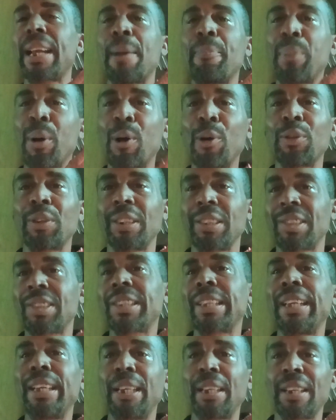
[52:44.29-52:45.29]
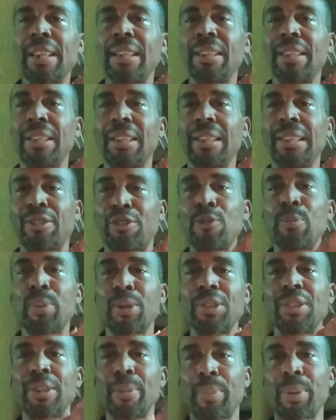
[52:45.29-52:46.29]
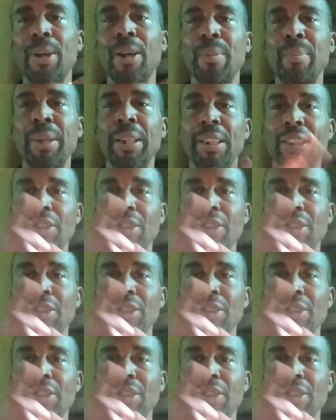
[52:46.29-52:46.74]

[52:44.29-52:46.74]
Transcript: about the State Troopers Department.